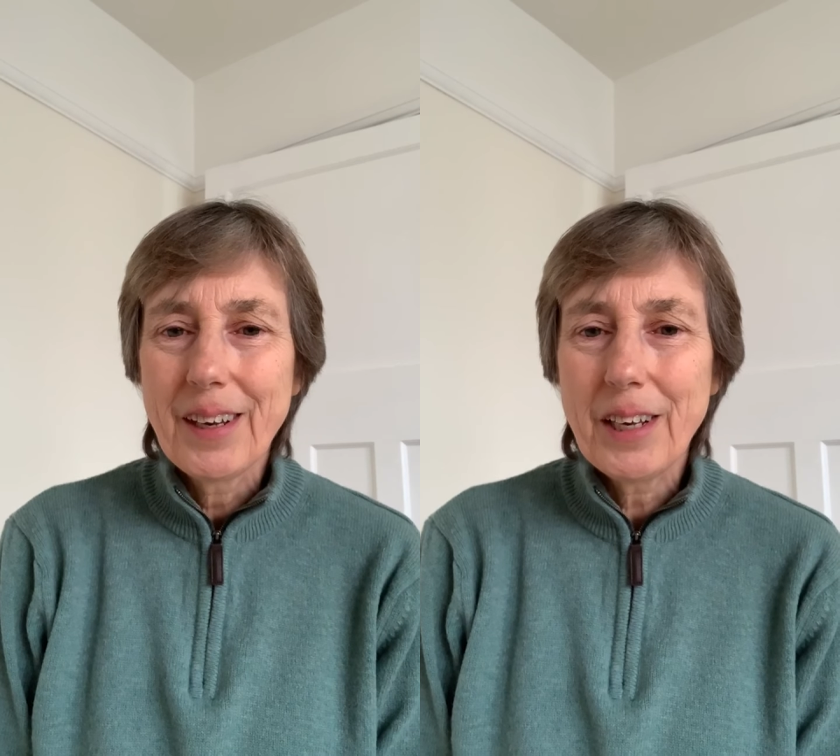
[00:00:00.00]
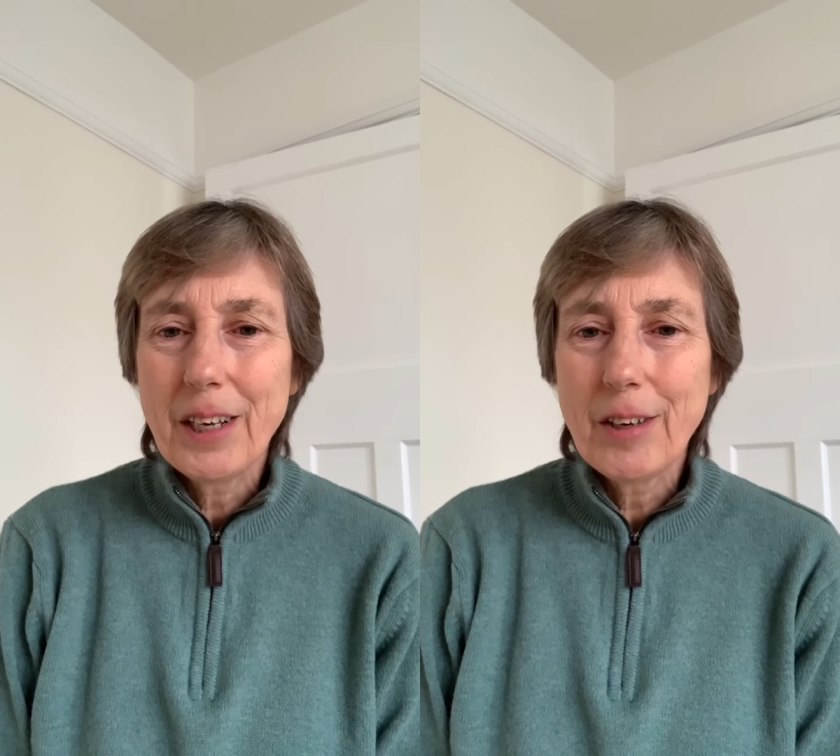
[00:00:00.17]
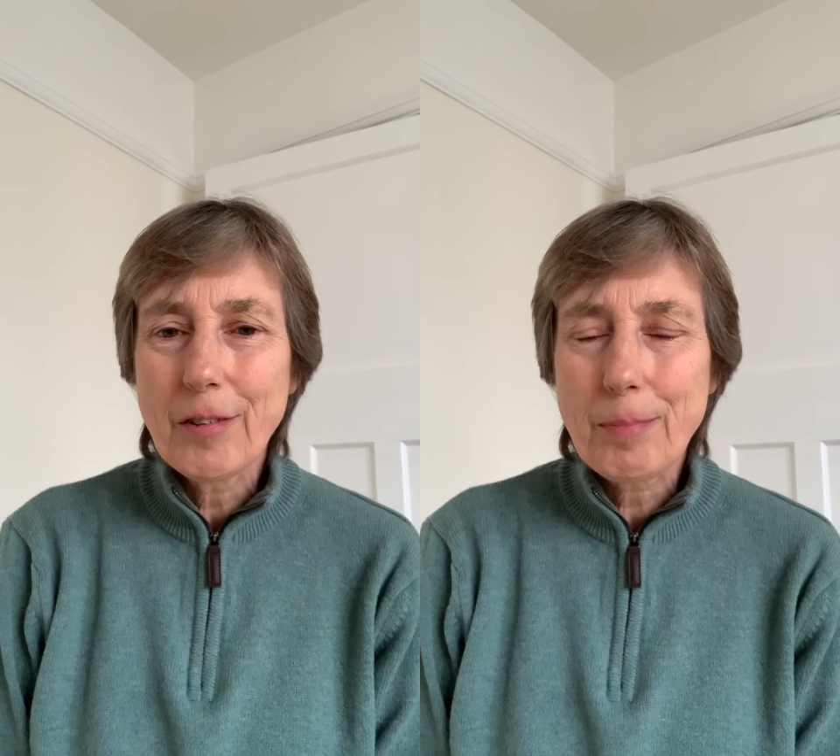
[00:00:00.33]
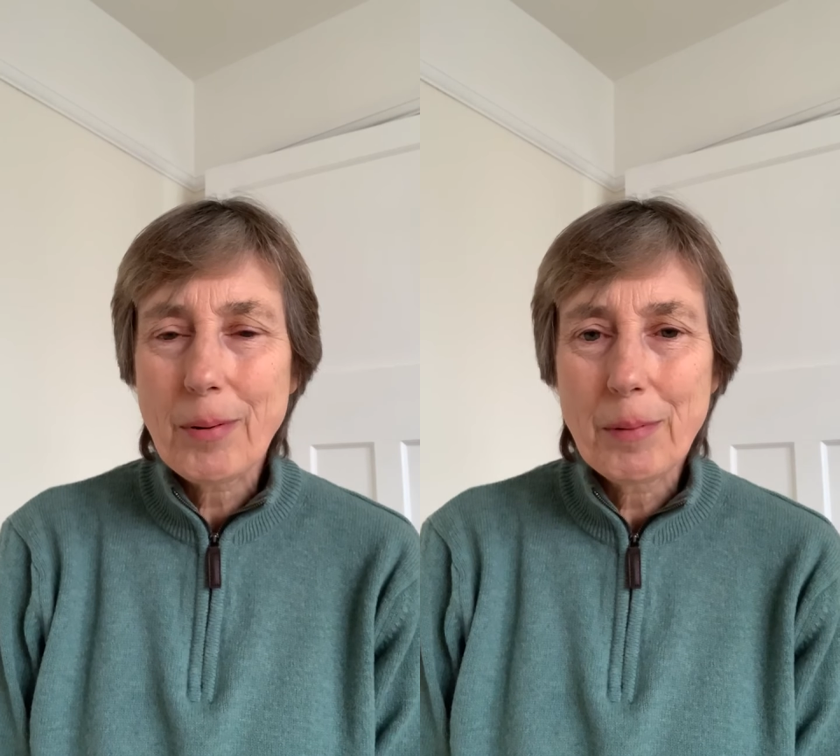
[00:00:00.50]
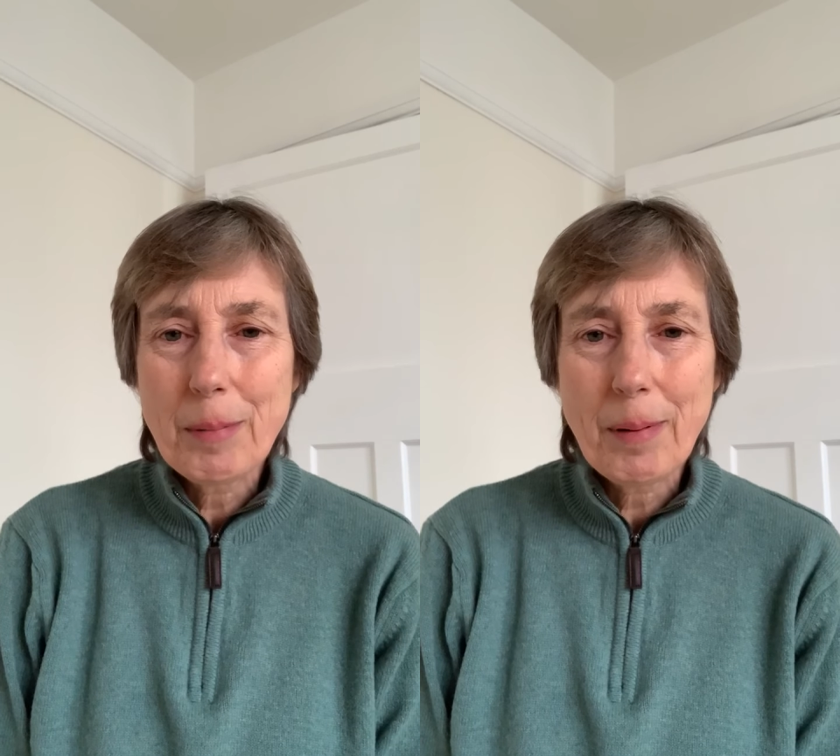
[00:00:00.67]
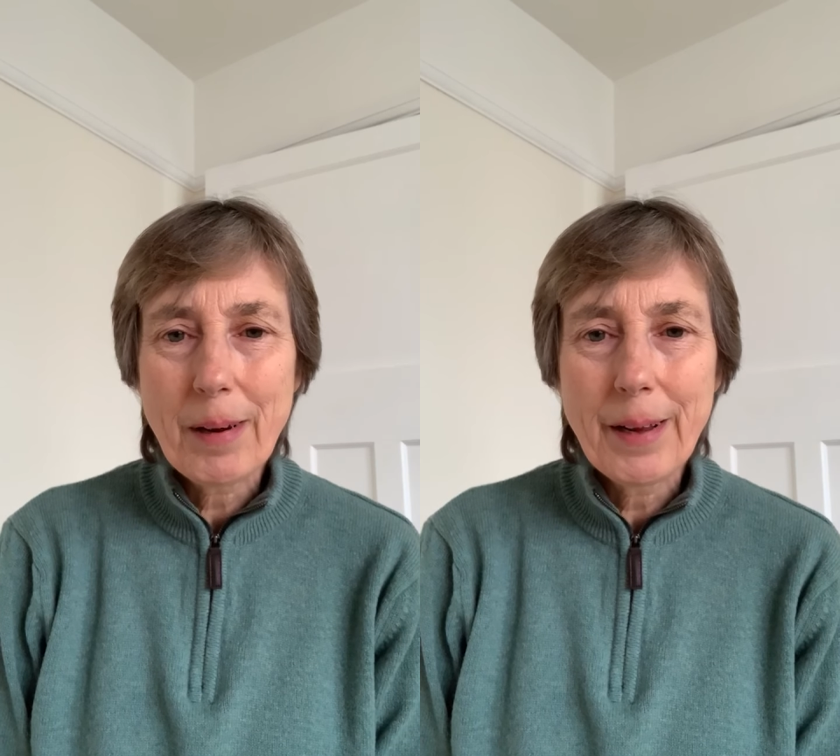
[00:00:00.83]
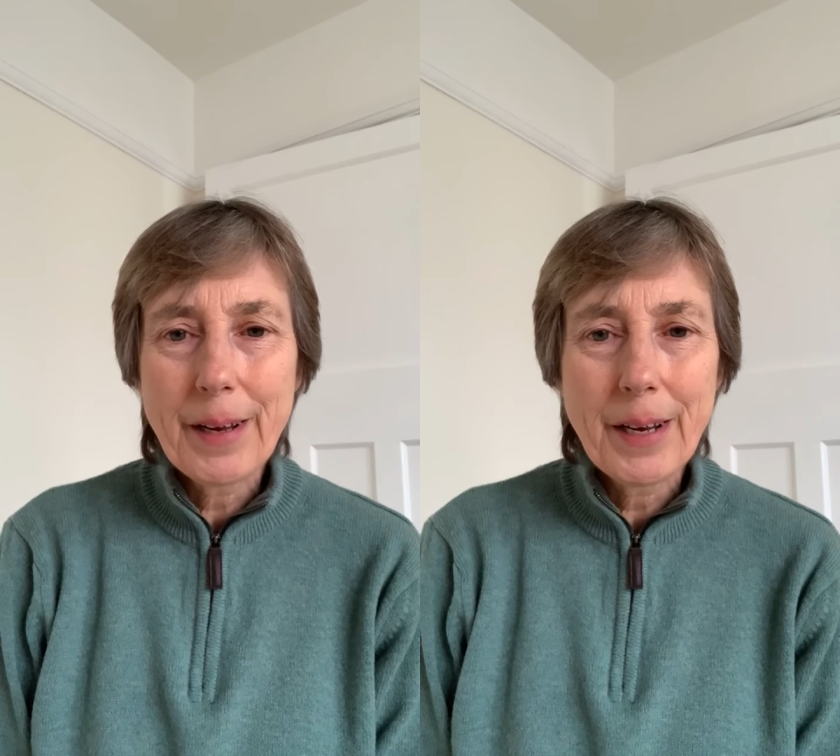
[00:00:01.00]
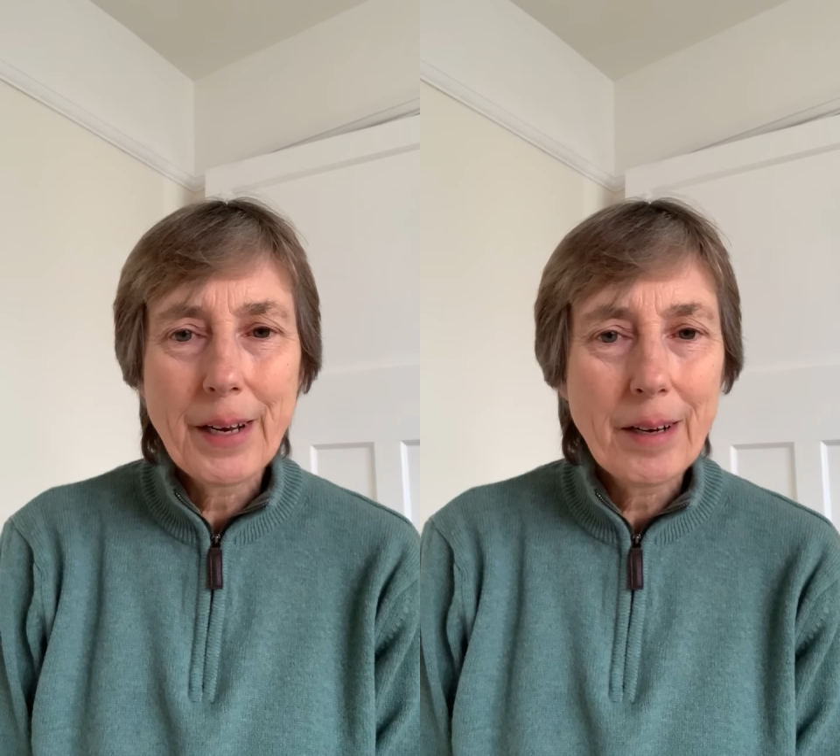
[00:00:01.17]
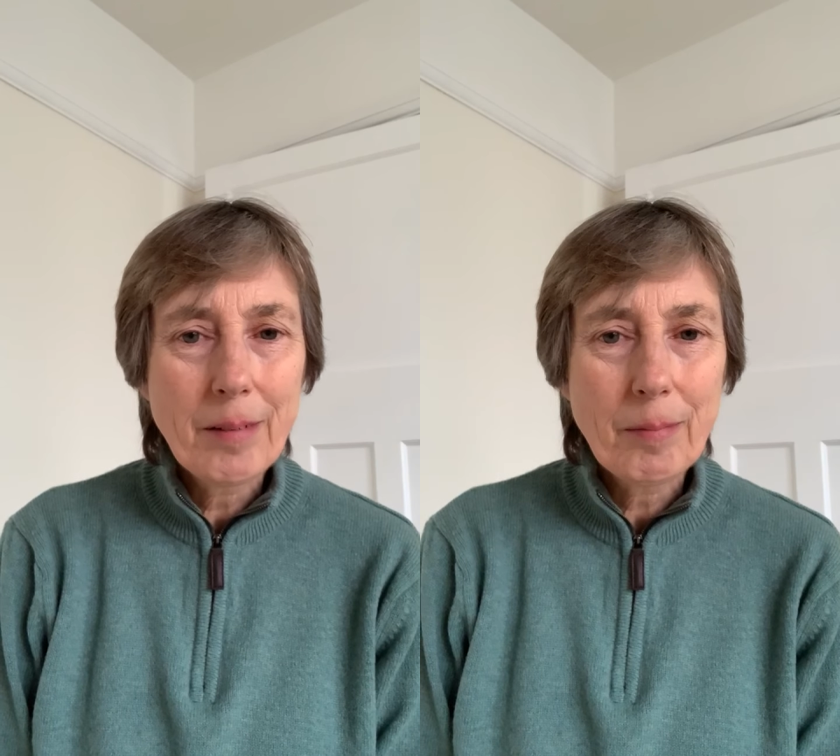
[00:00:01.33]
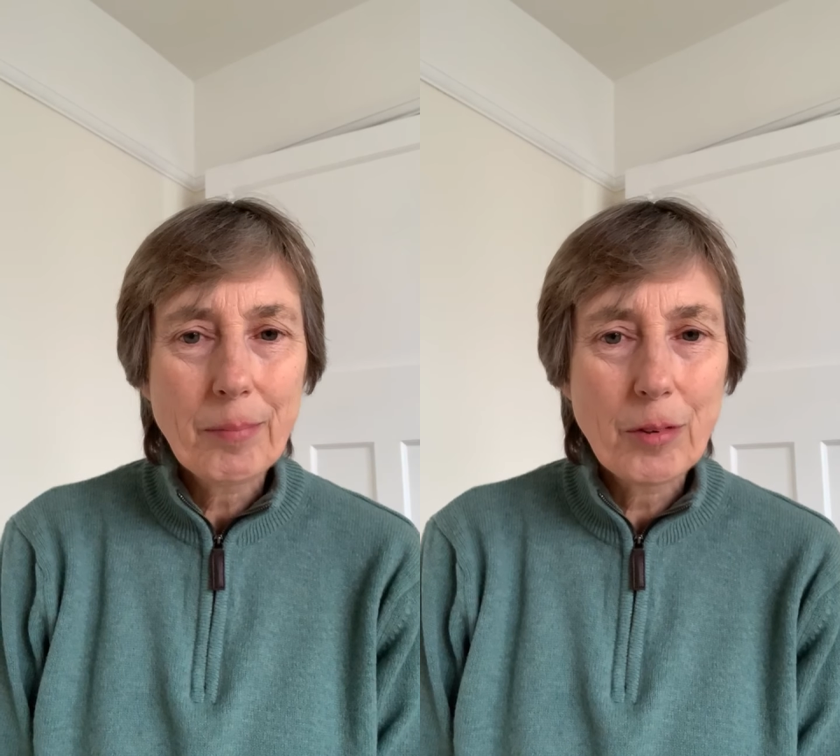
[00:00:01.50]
is probably playing